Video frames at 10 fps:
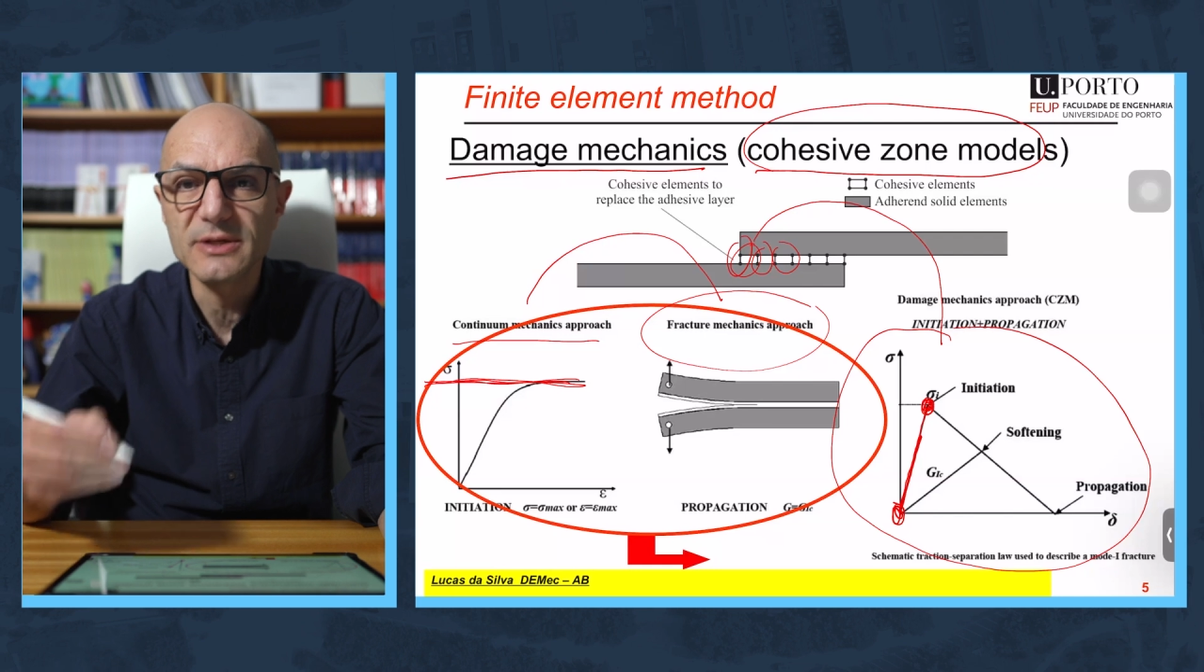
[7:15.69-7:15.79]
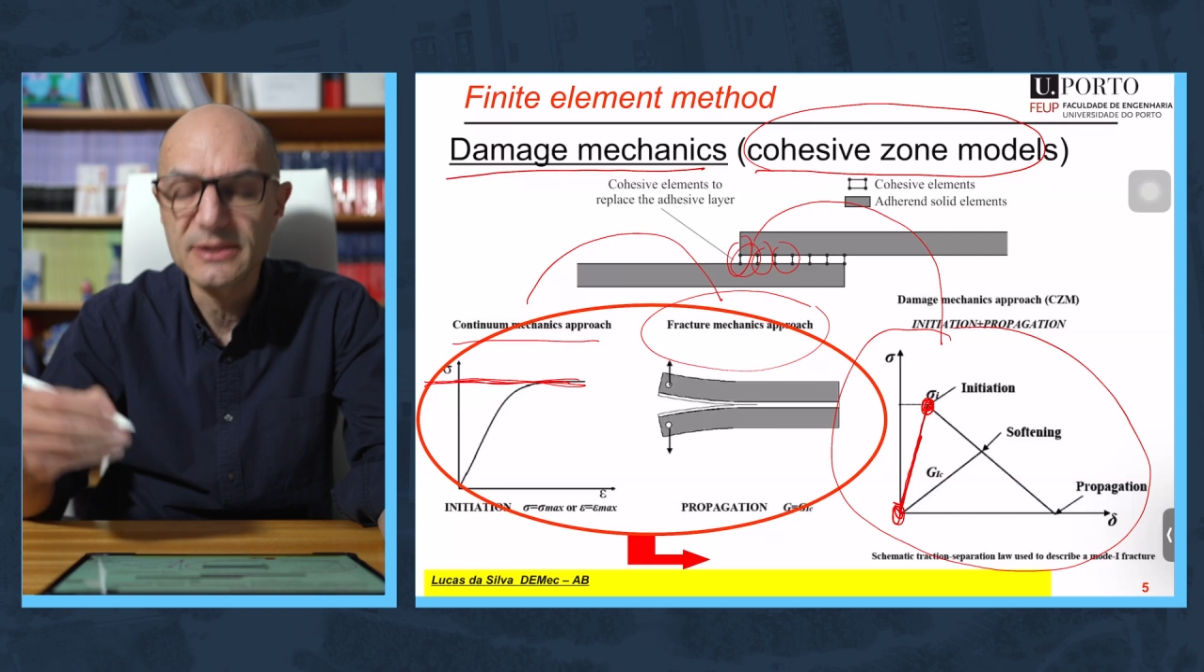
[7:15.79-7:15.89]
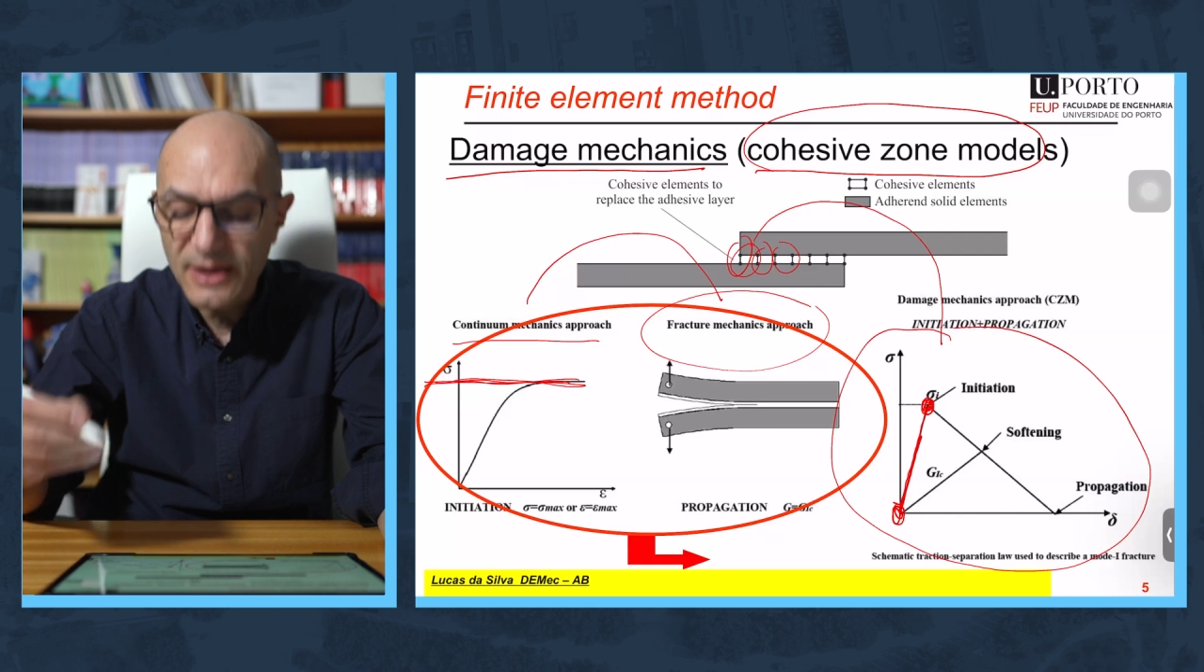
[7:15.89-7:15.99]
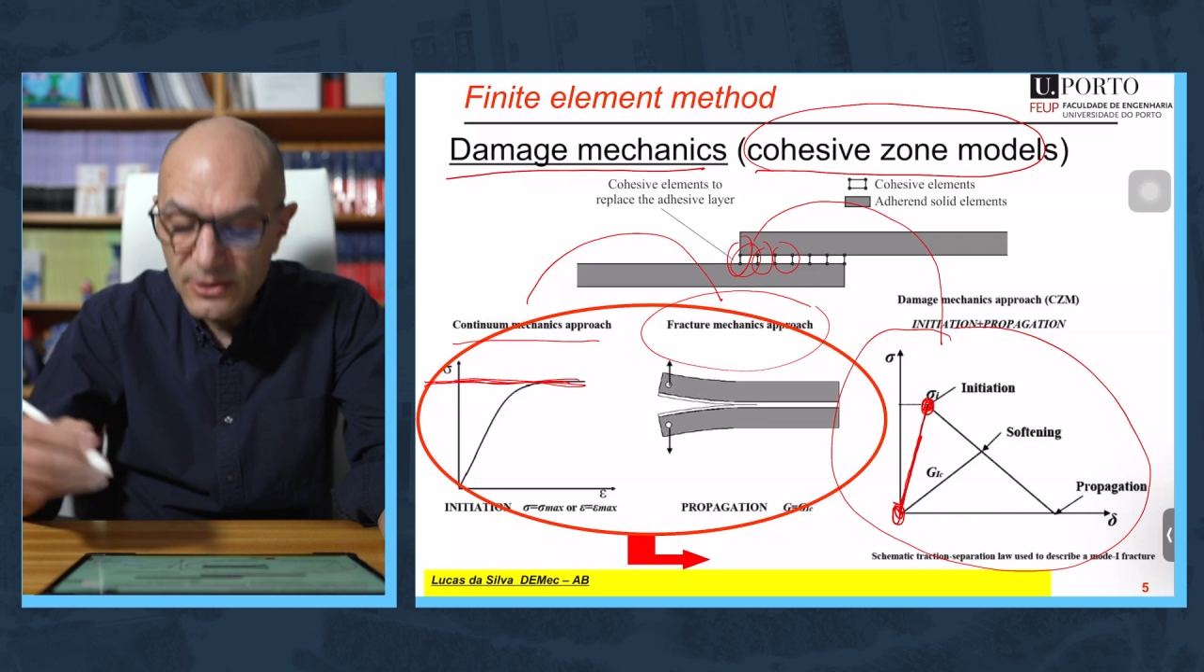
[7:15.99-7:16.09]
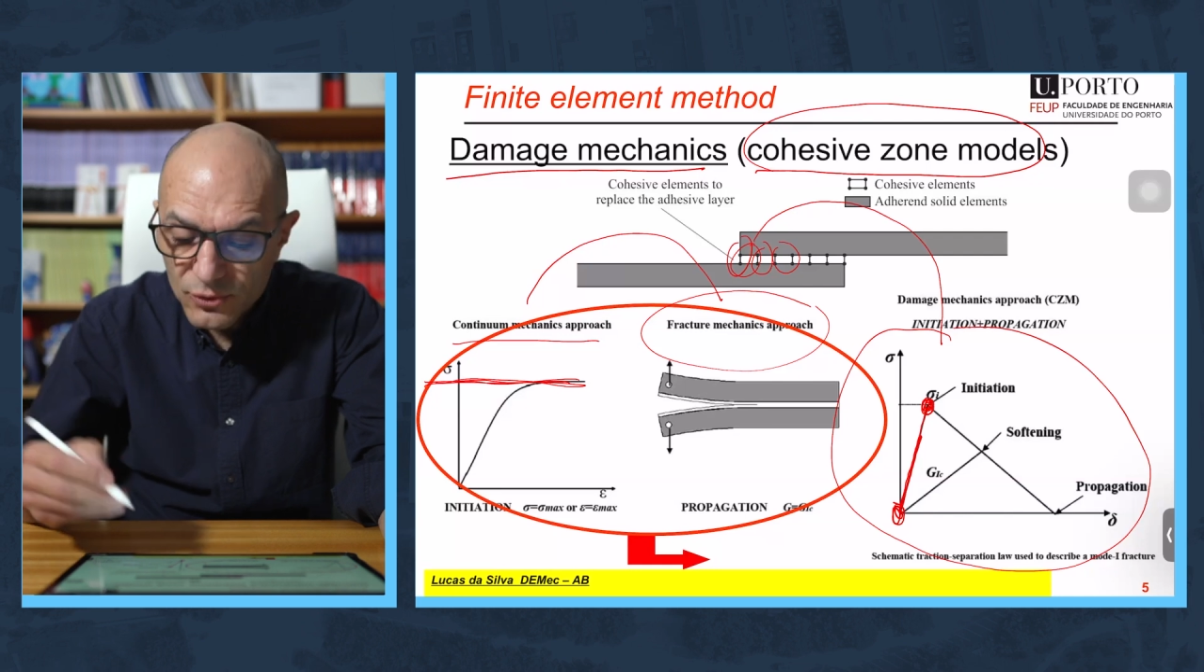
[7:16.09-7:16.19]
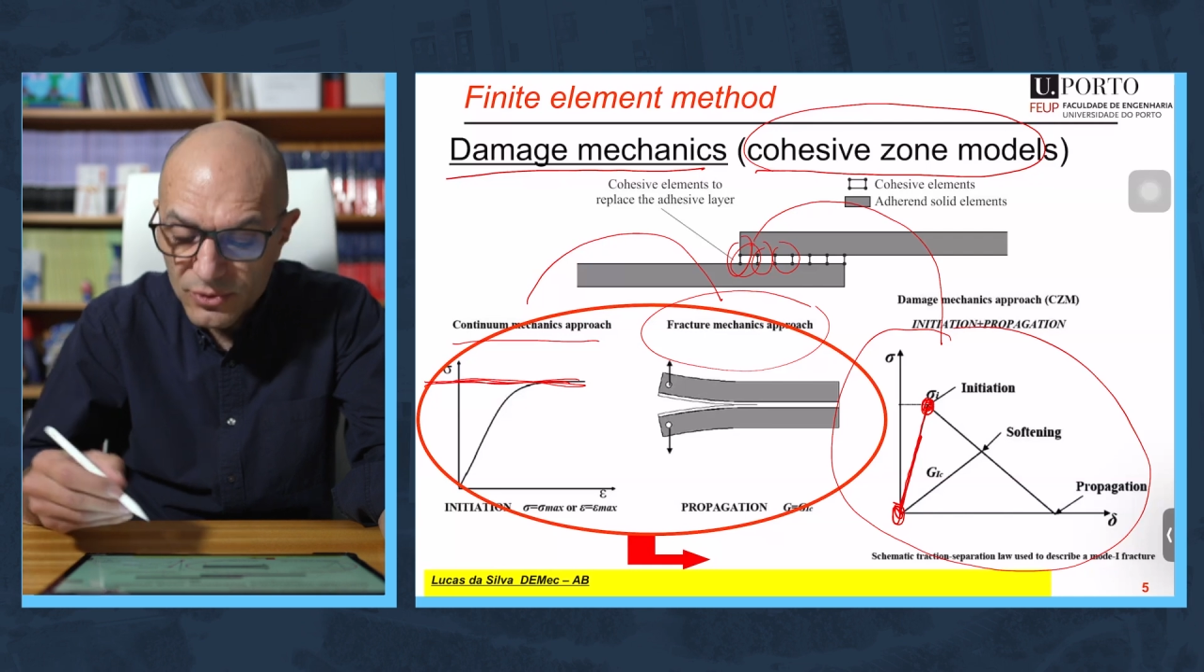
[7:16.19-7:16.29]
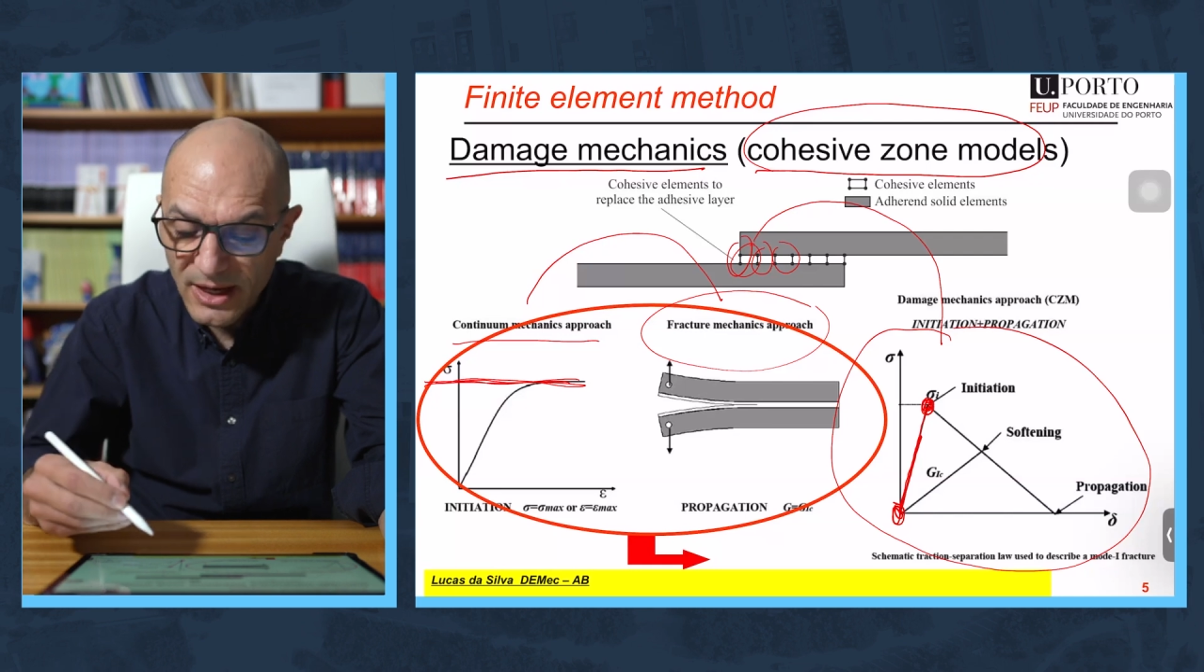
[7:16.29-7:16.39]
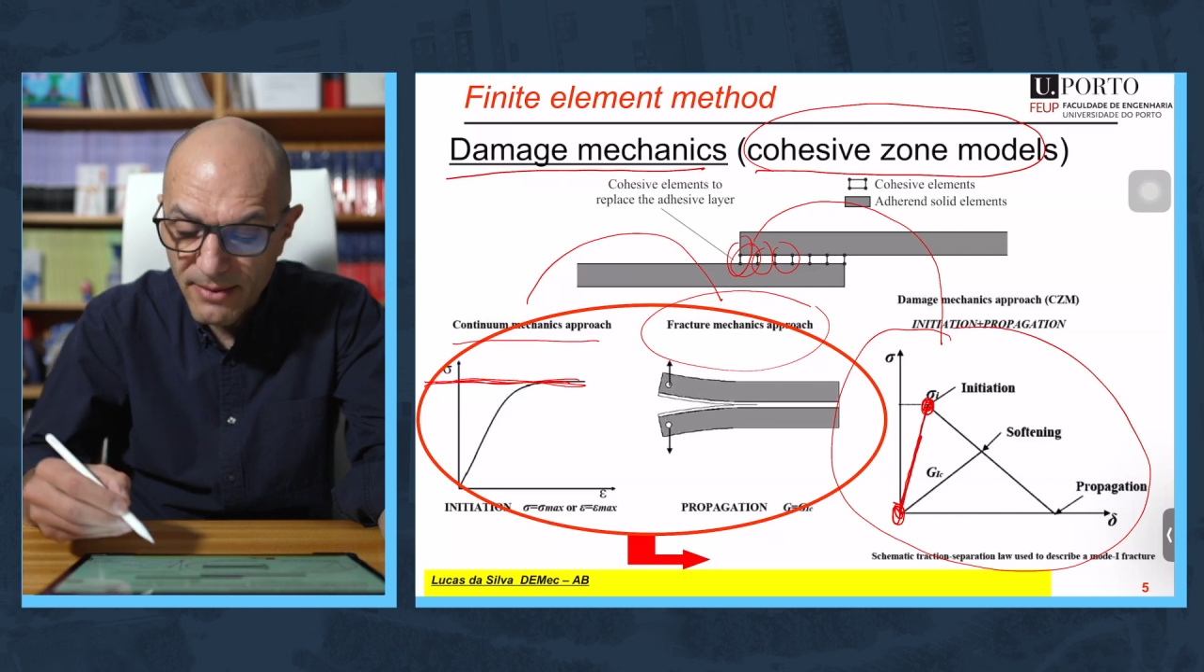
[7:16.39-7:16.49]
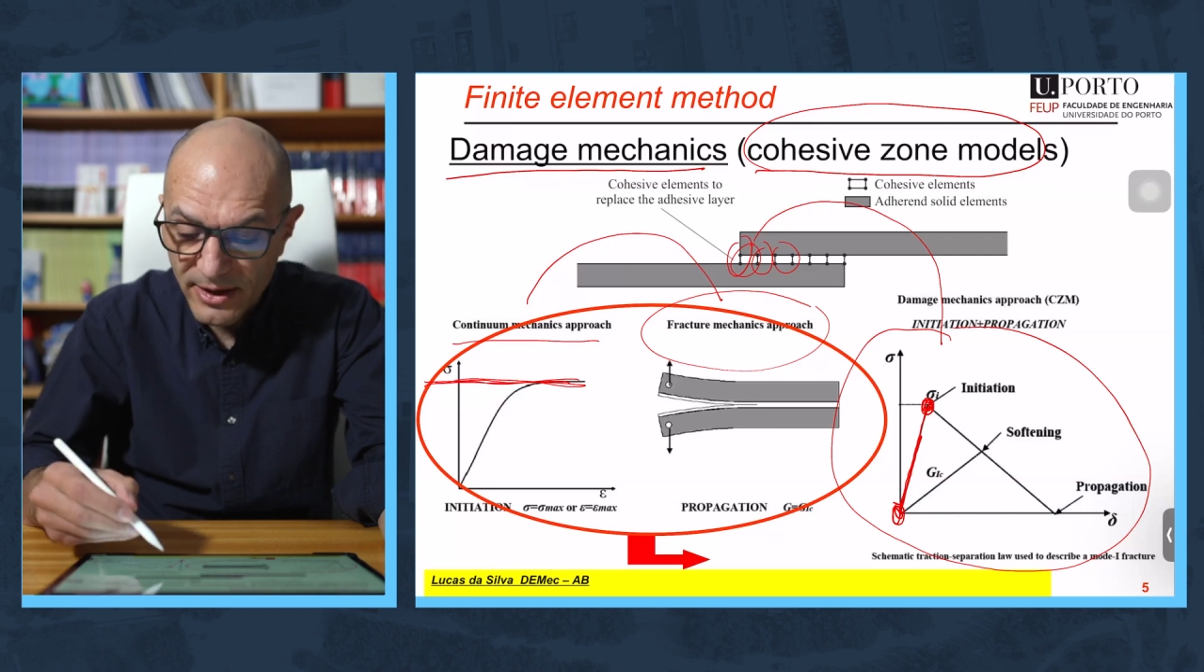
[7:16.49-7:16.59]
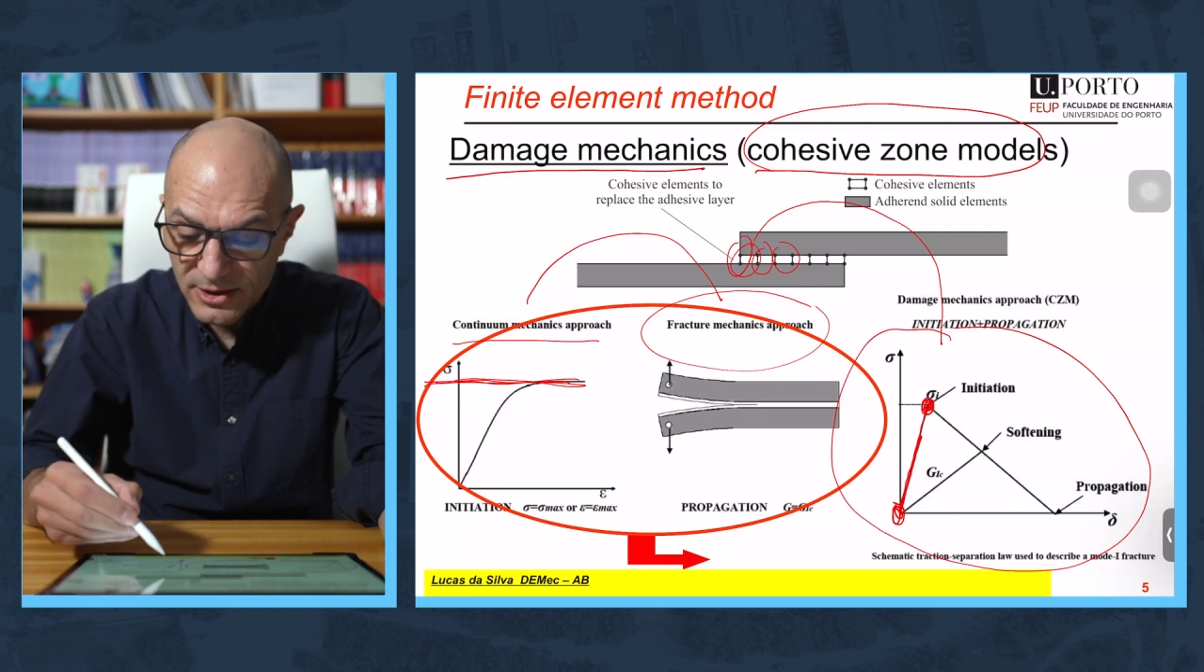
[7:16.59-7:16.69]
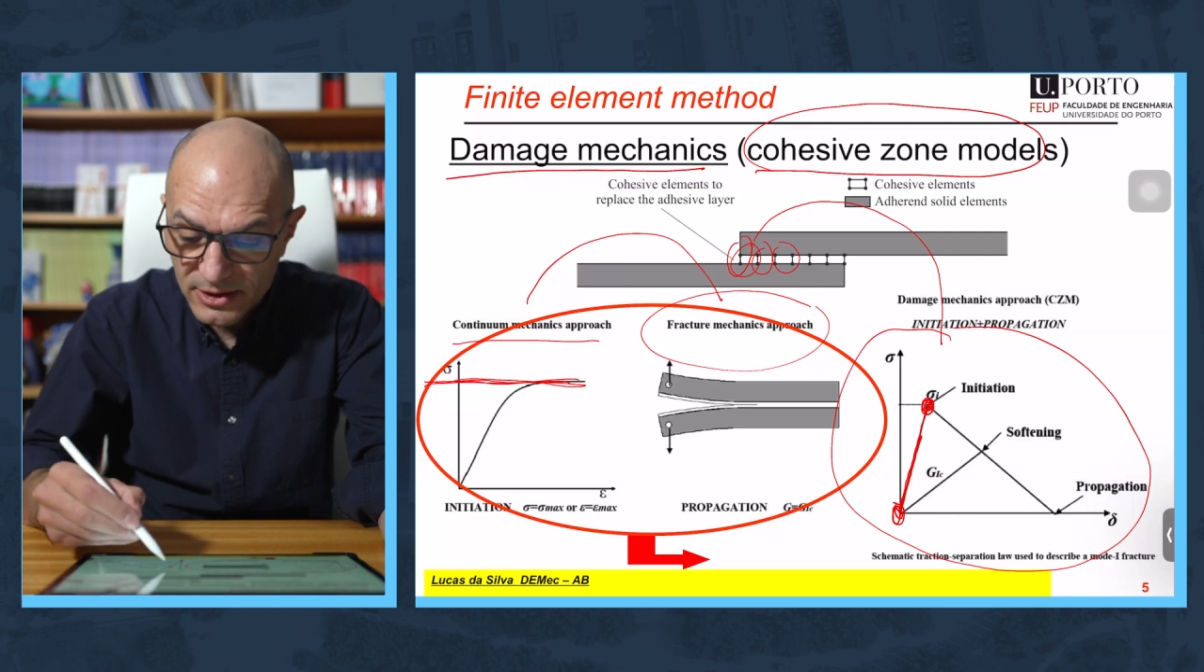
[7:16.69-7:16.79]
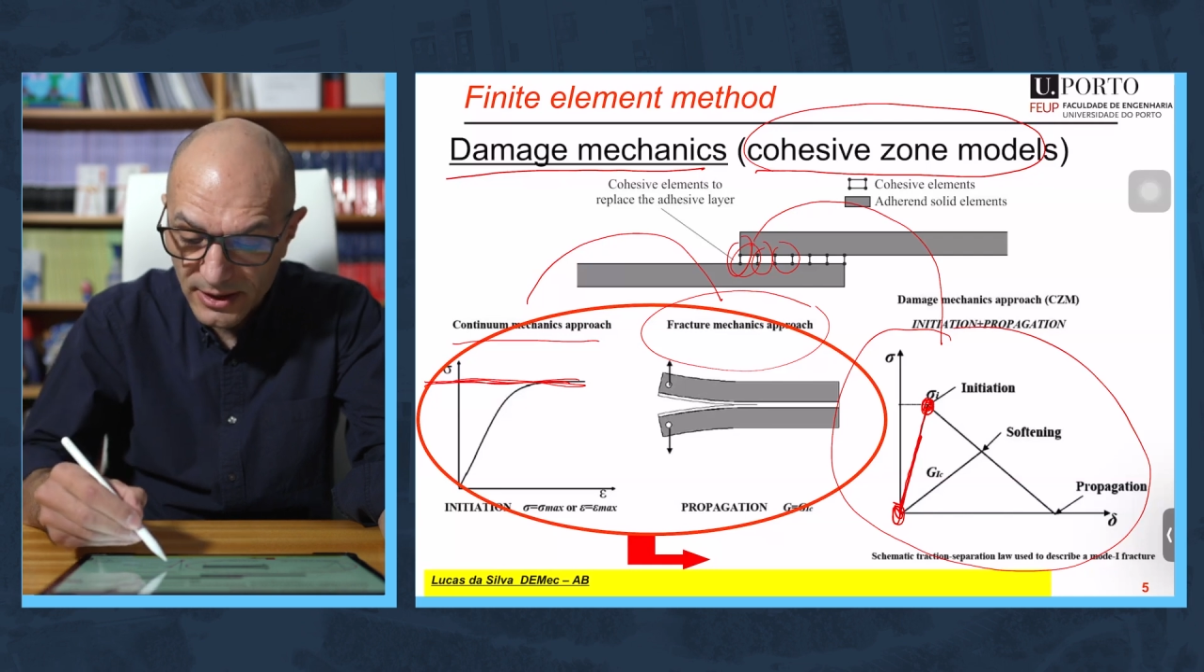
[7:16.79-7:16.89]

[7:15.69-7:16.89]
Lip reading: start to damage